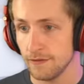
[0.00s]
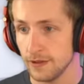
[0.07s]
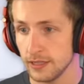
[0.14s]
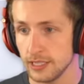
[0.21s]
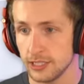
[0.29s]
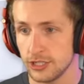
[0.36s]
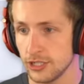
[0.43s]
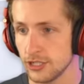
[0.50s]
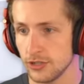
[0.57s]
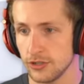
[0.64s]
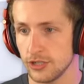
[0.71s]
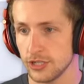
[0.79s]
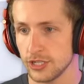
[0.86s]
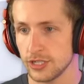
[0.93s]
Villages
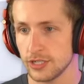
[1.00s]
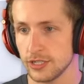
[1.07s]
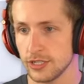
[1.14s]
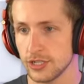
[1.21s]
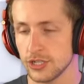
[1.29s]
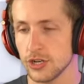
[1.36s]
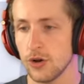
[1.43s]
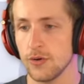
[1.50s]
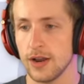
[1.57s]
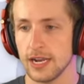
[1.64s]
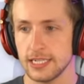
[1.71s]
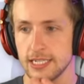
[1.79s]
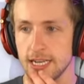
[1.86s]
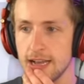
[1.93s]
are just so
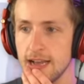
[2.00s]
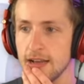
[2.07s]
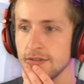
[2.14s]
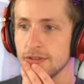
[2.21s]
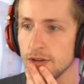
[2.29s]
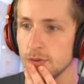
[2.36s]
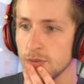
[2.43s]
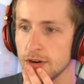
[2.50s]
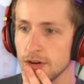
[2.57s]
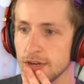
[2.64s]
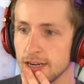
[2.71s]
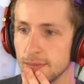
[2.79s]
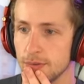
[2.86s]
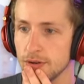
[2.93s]
nice to have. Where
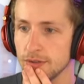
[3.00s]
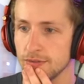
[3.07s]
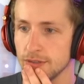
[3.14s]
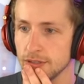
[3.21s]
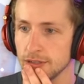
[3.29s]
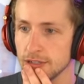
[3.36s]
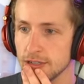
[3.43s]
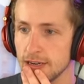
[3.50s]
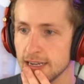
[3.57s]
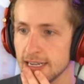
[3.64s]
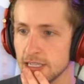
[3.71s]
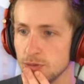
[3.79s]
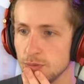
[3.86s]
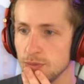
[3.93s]
could I put a village? I
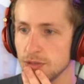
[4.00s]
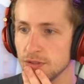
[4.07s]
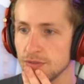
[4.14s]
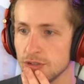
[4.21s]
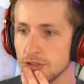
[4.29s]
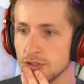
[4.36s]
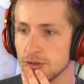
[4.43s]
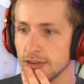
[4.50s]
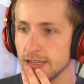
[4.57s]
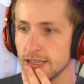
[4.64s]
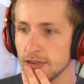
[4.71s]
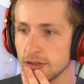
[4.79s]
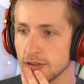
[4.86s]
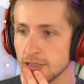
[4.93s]
guess we'll put the village right
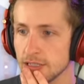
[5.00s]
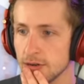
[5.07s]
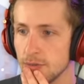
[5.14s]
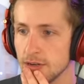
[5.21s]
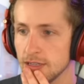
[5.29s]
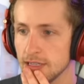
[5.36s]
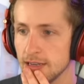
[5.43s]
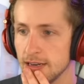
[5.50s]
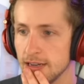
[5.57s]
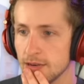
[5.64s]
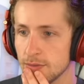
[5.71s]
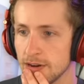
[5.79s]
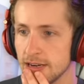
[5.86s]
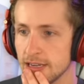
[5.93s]
here because I want it
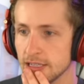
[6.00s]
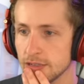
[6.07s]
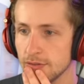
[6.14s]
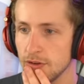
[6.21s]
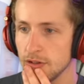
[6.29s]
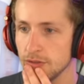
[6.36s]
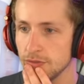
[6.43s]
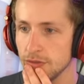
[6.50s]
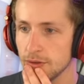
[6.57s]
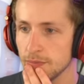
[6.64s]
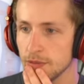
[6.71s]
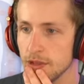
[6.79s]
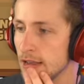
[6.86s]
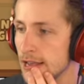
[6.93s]
in radius of all of them.
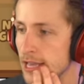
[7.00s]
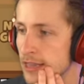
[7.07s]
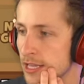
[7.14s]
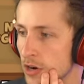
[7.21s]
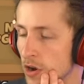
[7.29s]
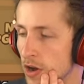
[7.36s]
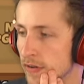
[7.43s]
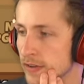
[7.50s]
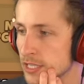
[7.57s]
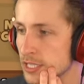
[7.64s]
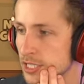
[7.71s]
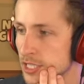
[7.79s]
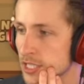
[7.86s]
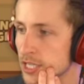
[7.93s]
And then
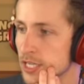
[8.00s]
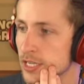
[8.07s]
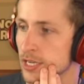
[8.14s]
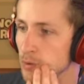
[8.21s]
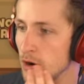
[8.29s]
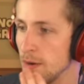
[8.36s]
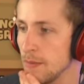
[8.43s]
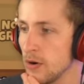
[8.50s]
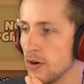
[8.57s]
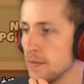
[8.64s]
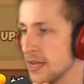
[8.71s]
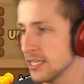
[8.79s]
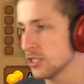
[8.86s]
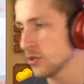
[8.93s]
obviously primary
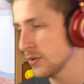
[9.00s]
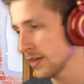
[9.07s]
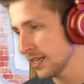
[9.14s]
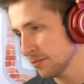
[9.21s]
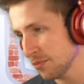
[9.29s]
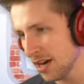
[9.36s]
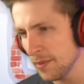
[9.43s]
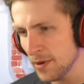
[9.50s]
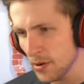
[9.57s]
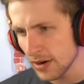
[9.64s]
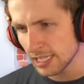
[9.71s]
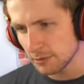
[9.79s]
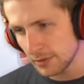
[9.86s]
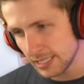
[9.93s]
mentoring, primary
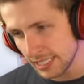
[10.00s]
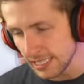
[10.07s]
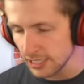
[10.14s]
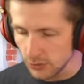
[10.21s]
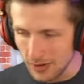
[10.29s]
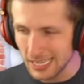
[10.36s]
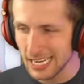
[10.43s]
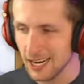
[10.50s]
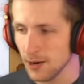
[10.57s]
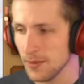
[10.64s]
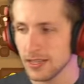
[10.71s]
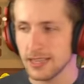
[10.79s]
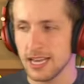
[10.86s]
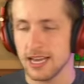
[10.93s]
expertise. Do I care
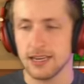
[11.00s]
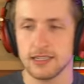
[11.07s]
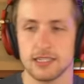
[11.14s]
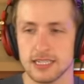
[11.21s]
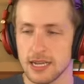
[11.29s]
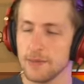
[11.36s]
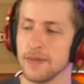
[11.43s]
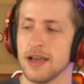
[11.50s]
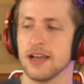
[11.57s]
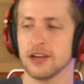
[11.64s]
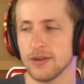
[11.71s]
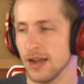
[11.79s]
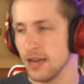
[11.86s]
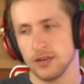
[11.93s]
about that? Does that
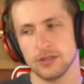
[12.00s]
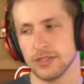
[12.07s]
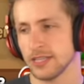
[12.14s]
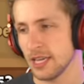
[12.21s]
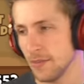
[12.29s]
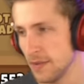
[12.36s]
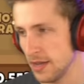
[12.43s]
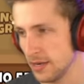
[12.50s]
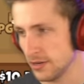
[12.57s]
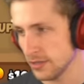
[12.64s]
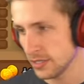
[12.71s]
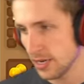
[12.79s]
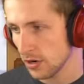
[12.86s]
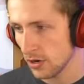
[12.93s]
matter? I don't think that
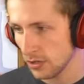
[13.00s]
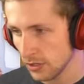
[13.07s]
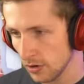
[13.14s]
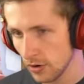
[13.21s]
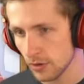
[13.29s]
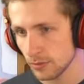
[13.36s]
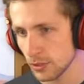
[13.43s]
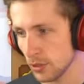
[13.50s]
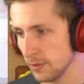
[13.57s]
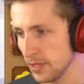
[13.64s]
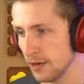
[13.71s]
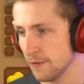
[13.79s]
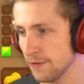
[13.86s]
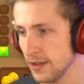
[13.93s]
matters. Call to arms,
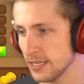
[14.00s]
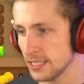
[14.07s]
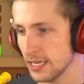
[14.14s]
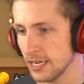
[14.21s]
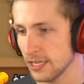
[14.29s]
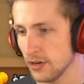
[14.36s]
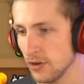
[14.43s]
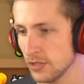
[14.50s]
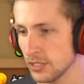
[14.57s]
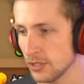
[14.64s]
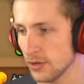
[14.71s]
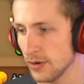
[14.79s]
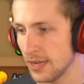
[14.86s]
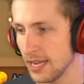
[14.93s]
homeland defense. And I can
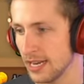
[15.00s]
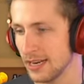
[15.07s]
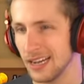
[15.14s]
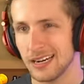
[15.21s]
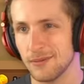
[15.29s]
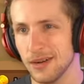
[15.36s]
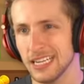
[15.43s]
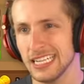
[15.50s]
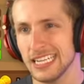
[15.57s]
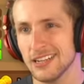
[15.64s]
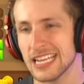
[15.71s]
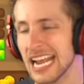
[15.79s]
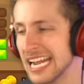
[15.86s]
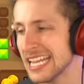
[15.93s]
also go ahead. Oh, Monkey
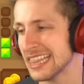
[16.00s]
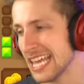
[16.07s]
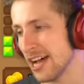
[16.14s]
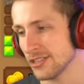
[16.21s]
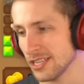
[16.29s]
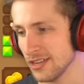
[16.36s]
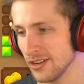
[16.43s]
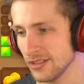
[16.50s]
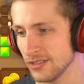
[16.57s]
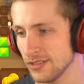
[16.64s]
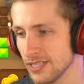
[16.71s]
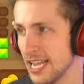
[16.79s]
Town's $8,000.